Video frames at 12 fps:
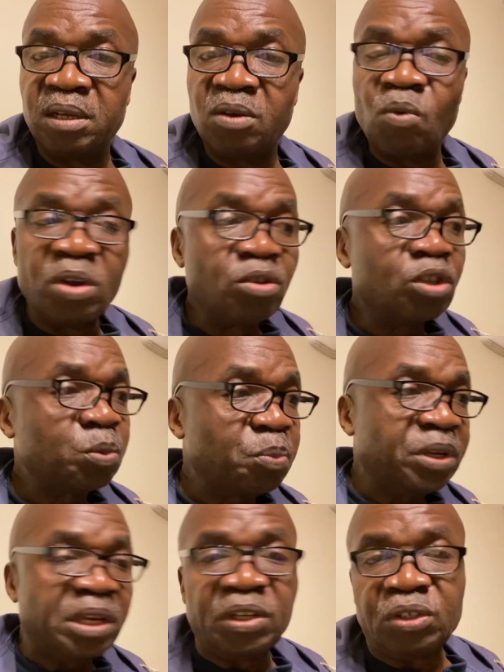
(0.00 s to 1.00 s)
When you're
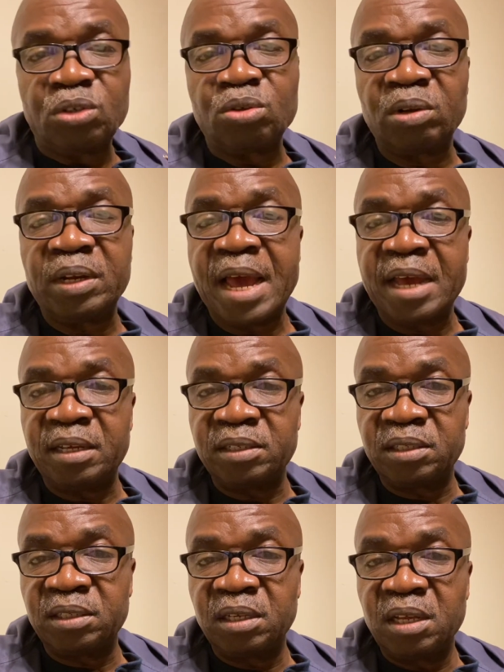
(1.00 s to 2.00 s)
speaking to
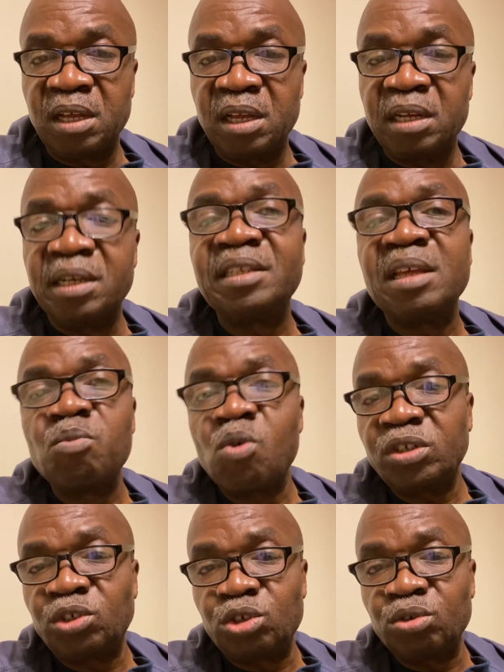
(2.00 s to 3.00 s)
clients, let them
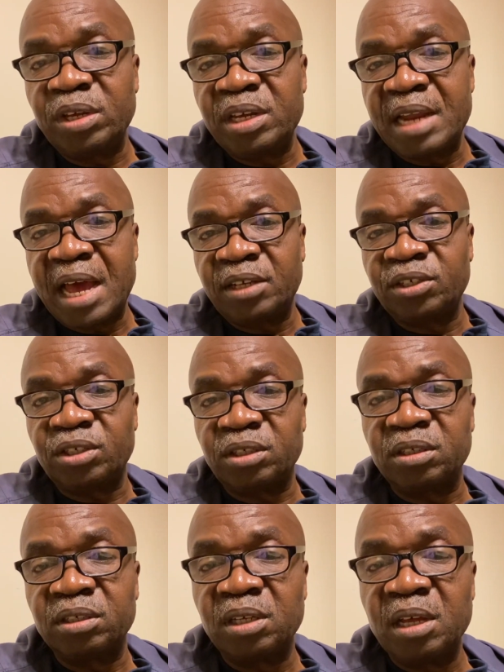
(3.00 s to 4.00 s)
watch you in
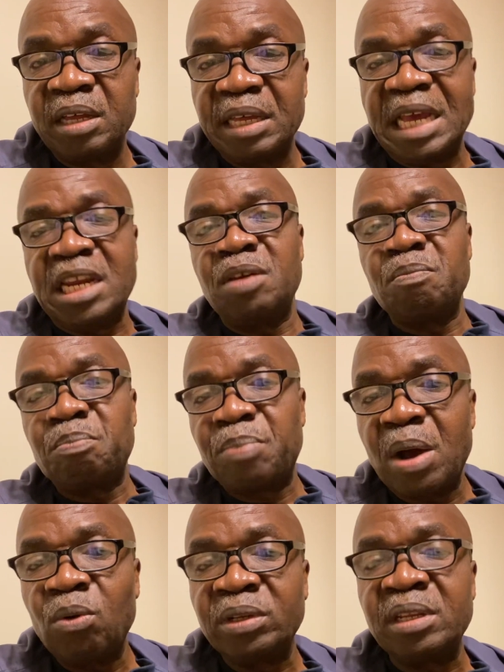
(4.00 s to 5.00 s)
action and
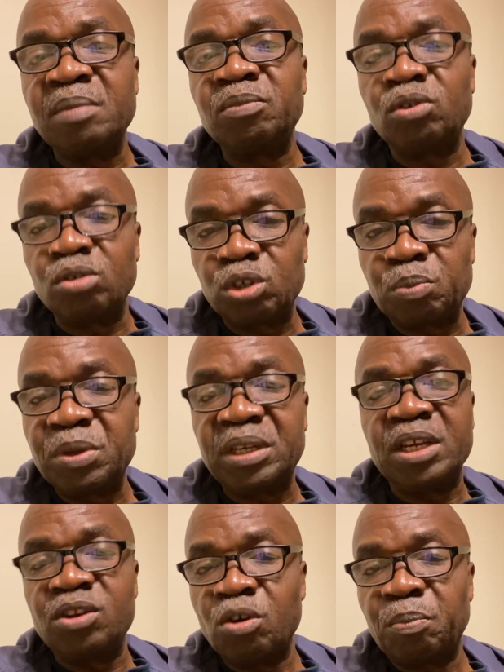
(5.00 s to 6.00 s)
empower them to speak
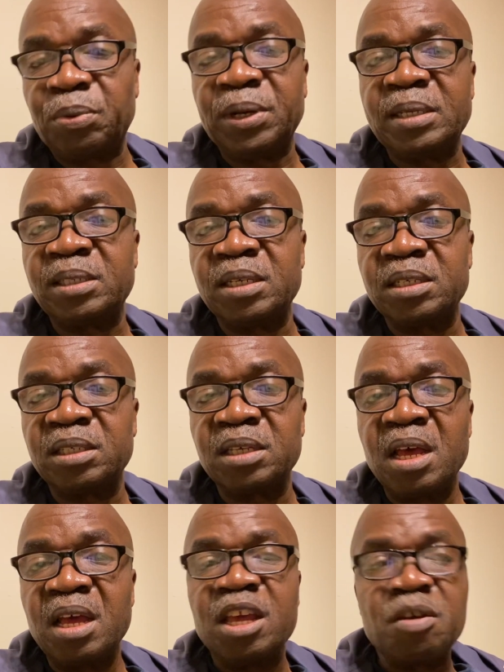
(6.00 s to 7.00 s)
in your presence,
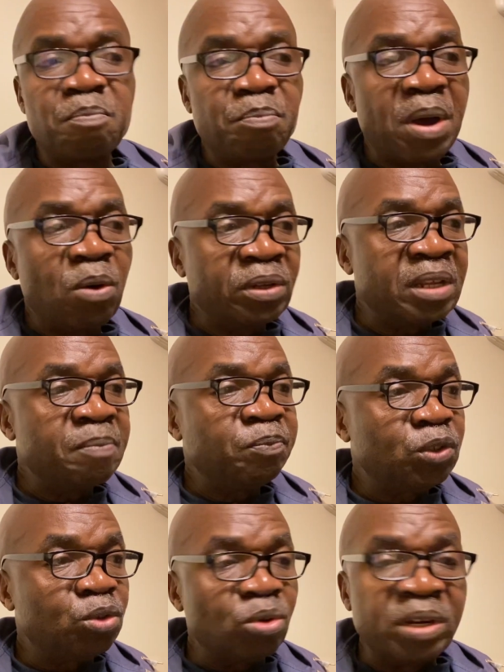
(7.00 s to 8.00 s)
empower them
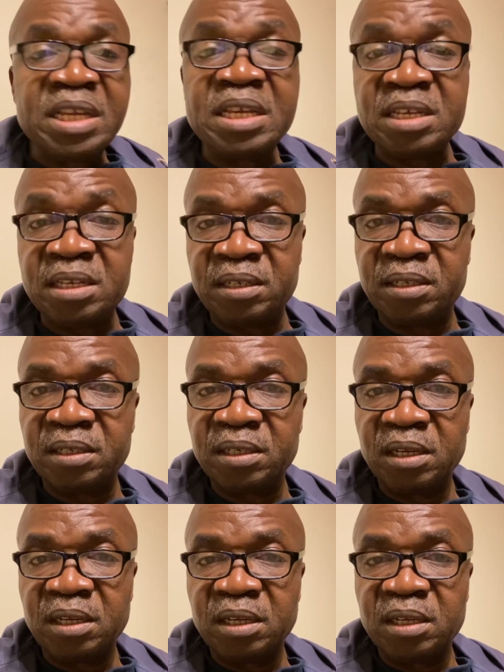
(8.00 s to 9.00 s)
to lead,
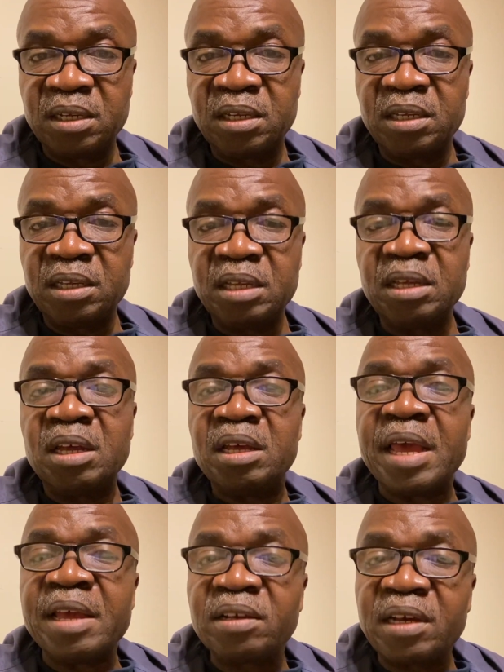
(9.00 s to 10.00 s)

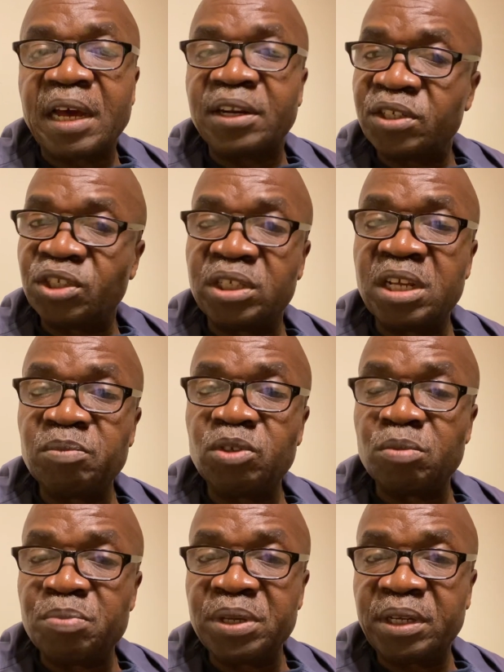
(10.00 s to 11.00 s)
encourage them
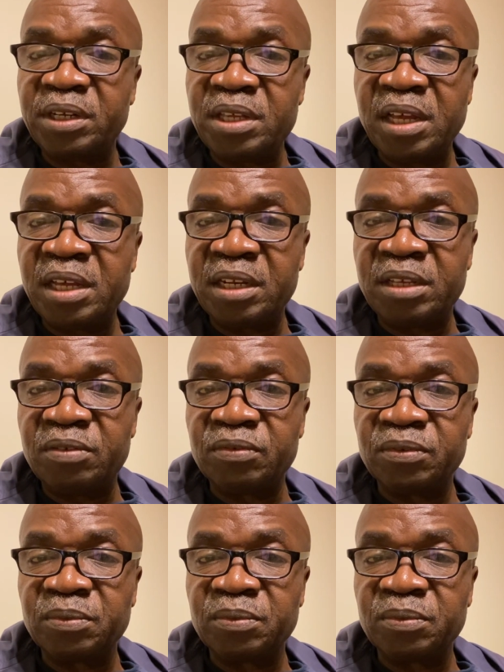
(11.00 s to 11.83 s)
to be creative,